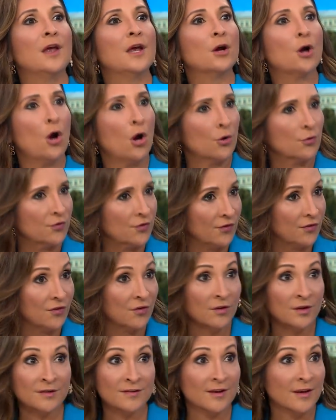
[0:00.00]
Congress is
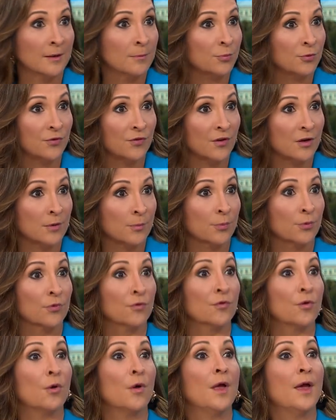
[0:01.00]
still at 10%
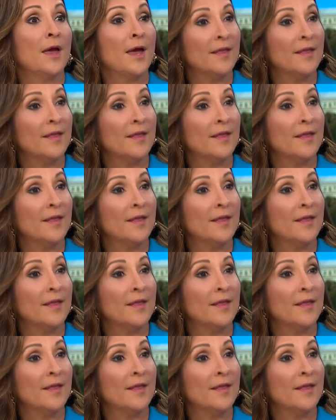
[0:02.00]
approval.